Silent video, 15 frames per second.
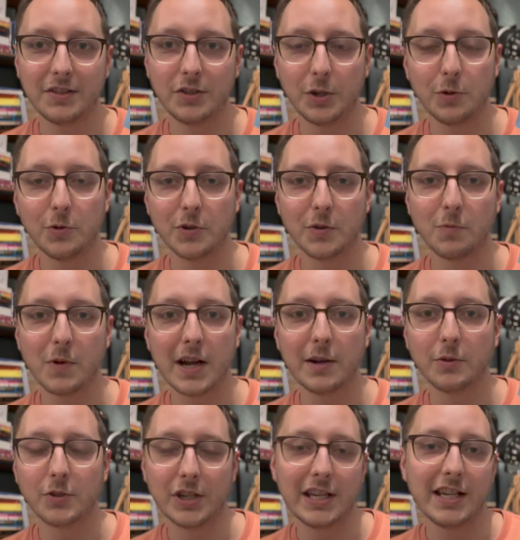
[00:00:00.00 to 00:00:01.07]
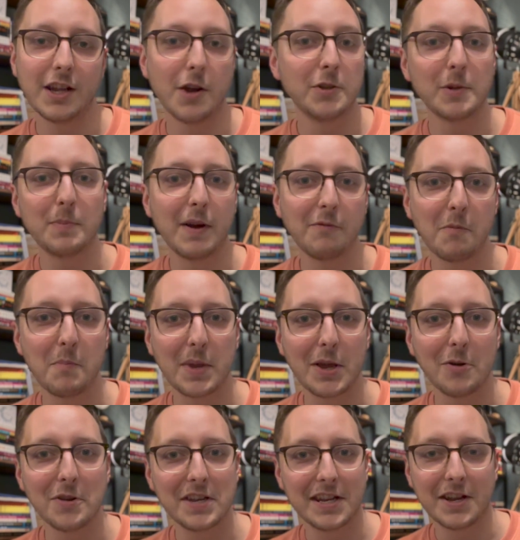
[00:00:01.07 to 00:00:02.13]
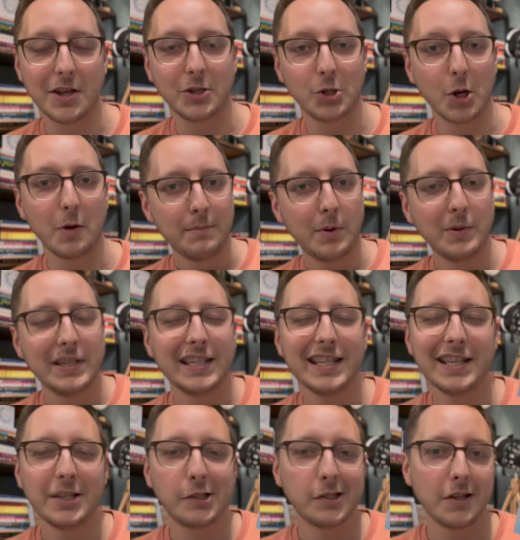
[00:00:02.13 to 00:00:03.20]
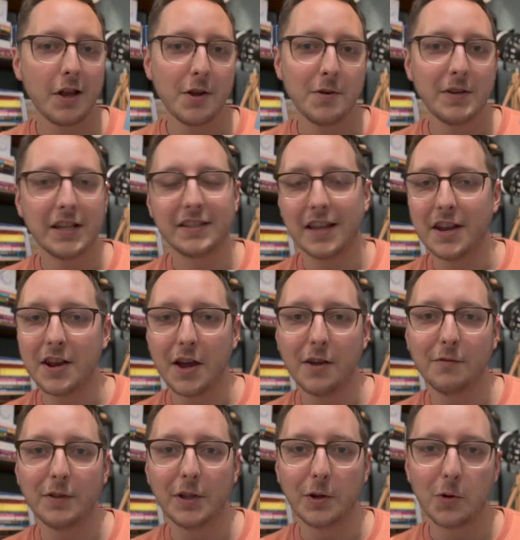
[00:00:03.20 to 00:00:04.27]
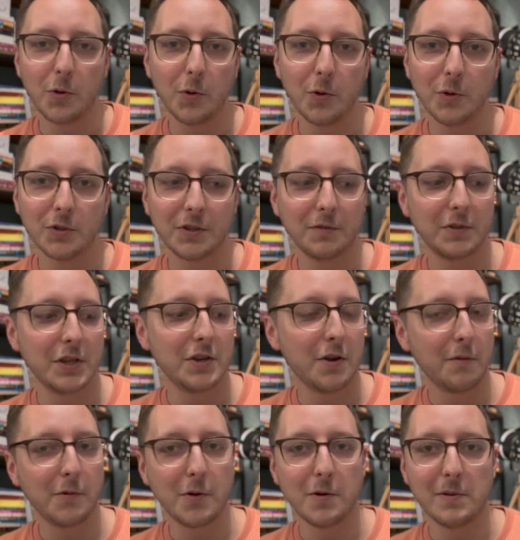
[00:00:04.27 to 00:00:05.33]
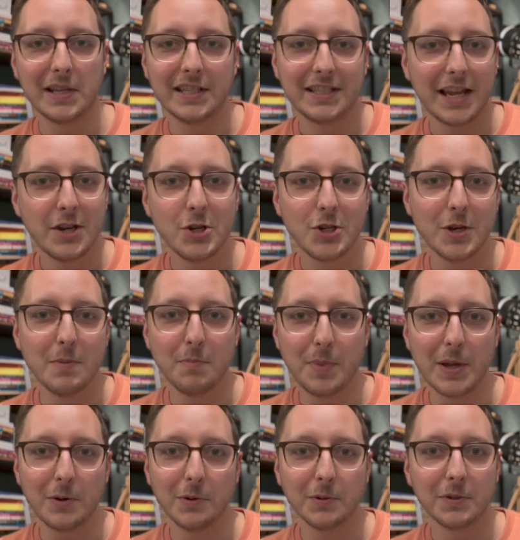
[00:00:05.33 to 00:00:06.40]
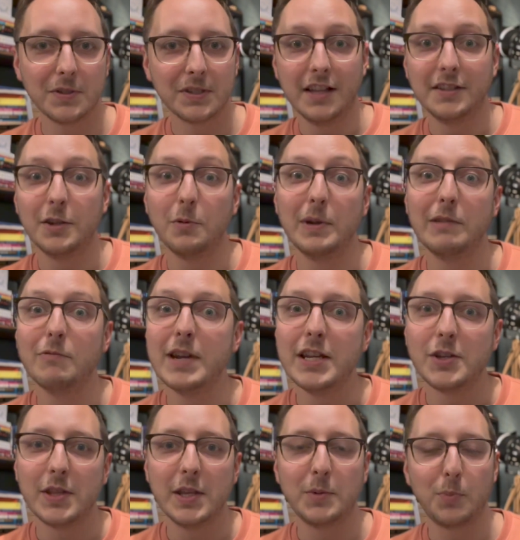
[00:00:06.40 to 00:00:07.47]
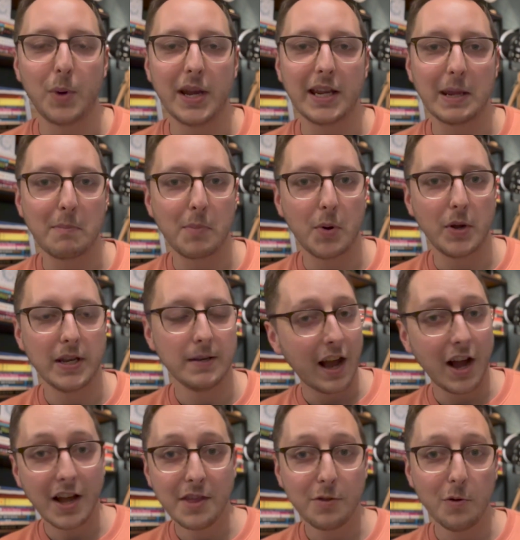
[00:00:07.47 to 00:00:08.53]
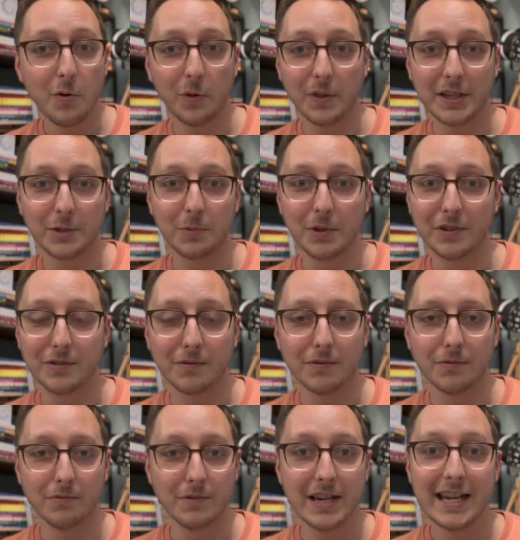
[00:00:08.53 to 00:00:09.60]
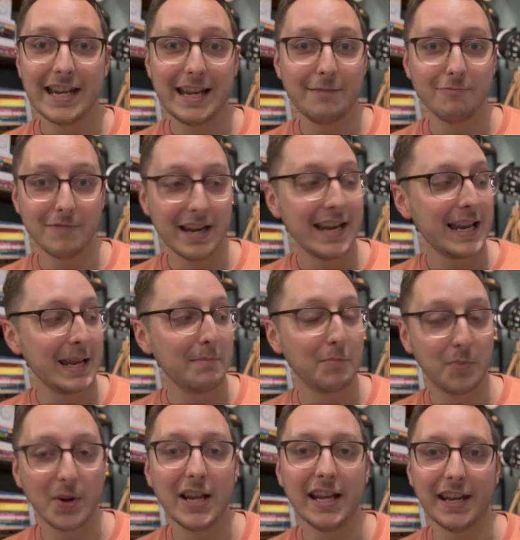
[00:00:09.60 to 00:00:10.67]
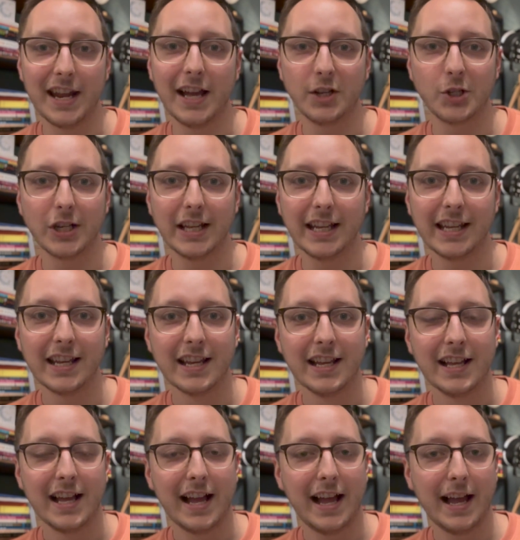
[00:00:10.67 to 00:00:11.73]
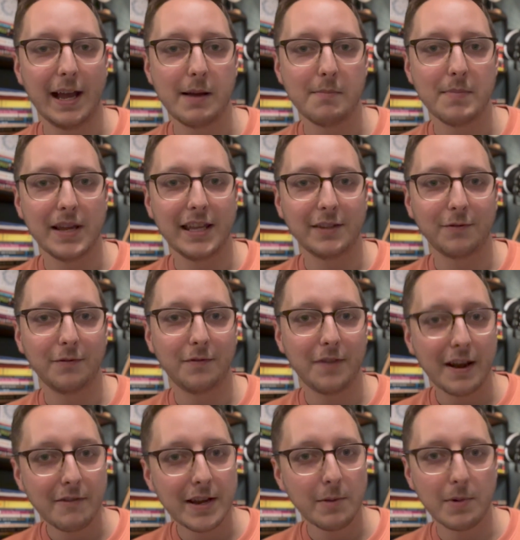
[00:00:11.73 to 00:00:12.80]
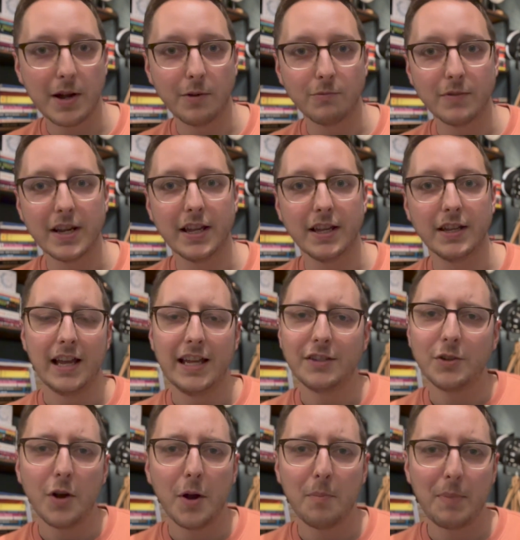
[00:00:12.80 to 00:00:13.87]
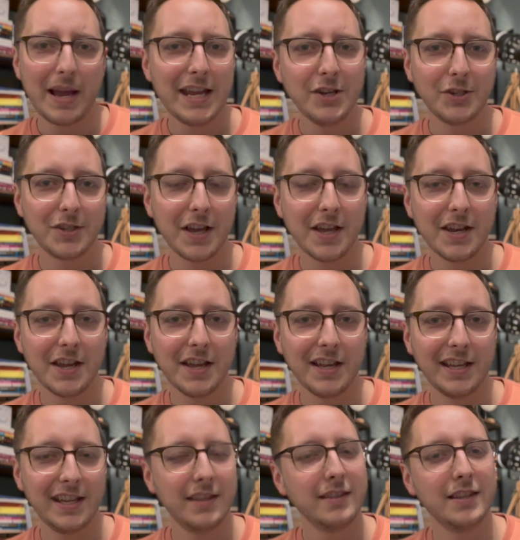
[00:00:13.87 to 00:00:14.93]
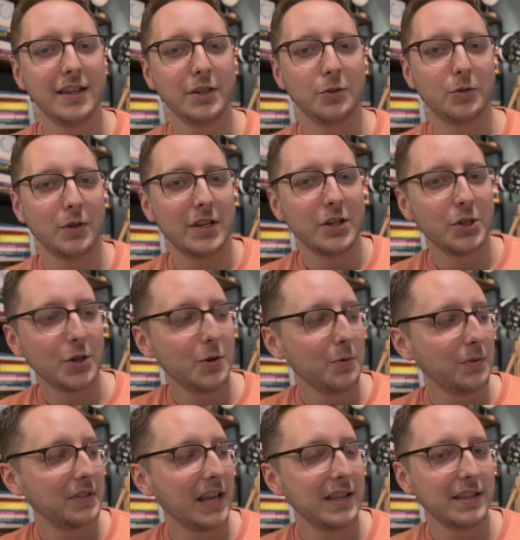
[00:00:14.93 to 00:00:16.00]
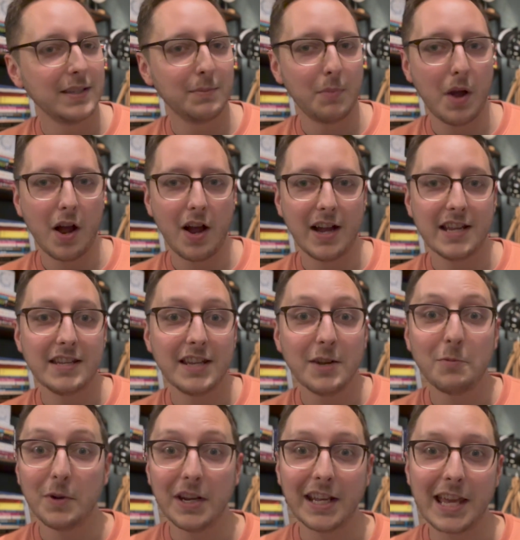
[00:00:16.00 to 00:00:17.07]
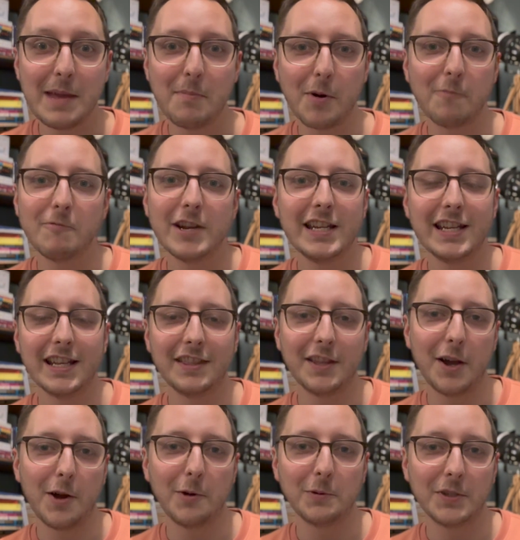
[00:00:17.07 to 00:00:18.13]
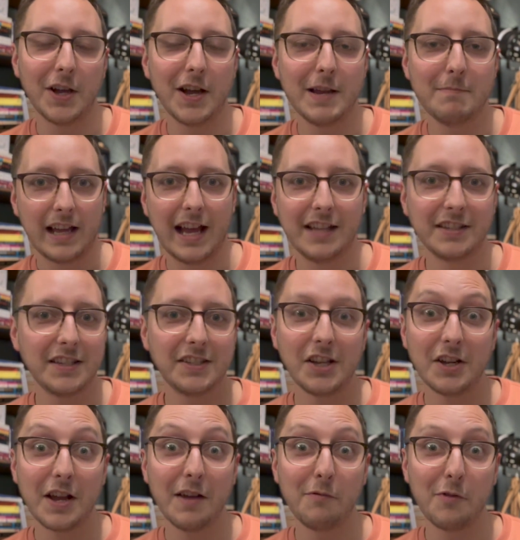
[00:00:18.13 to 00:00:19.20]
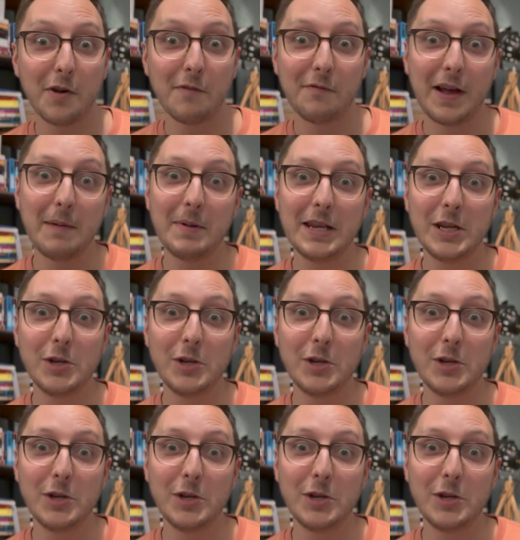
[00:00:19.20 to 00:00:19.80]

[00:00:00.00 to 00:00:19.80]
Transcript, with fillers: children well. She goes above and beyond in her job. But we see this slow descent over the course of the novel and tension builds until we reach this breaking point. I thought this was really, really brilliant actually. Um, it's very well written. It's not a page turner in the traditional sense, but I did want to keep on reading the whole time. As a sucker for a family